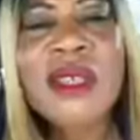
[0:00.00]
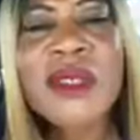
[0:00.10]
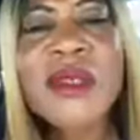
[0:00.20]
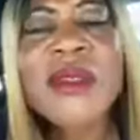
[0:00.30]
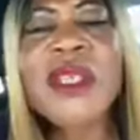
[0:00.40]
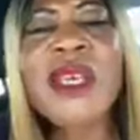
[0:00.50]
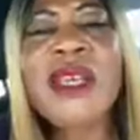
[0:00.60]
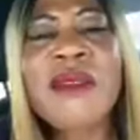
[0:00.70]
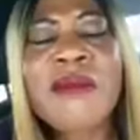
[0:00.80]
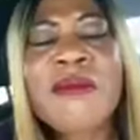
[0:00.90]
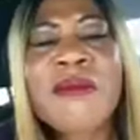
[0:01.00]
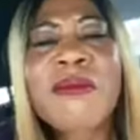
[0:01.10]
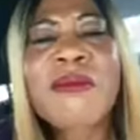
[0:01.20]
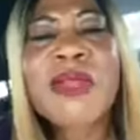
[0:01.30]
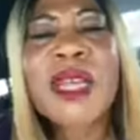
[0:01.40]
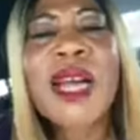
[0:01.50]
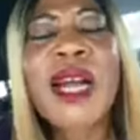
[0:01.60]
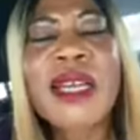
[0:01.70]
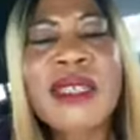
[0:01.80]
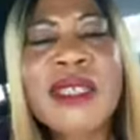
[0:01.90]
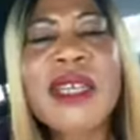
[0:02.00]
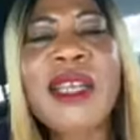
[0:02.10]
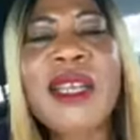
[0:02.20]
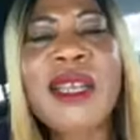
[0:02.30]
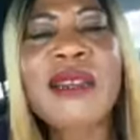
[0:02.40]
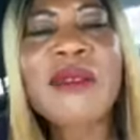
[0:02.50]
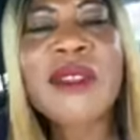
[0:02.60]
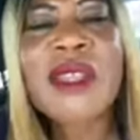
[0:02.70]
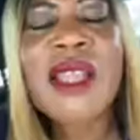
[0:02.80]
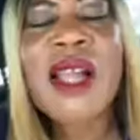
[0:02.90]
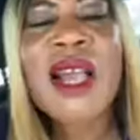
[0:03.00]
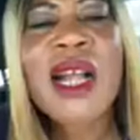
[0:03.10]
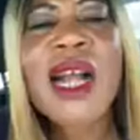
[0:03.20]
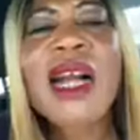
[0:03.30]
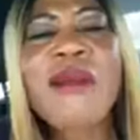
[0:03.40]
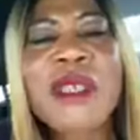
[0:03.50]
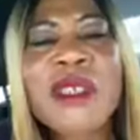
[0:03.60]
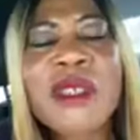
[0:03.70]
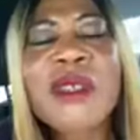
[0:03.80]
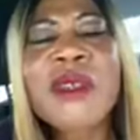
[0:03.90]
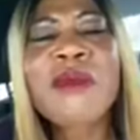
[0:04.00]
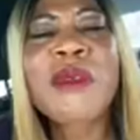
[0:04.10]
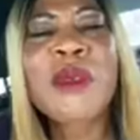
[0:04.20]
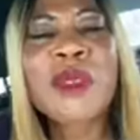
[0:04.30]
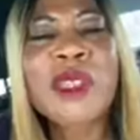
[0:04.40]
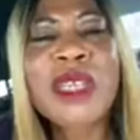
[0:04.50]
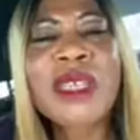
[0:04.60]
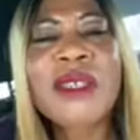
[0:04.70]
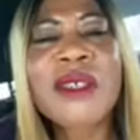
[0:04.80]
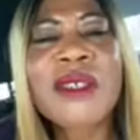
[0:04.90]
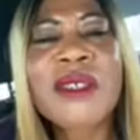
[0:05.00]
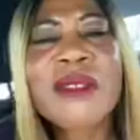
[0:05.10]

Today, I declare am a son of the Most High God.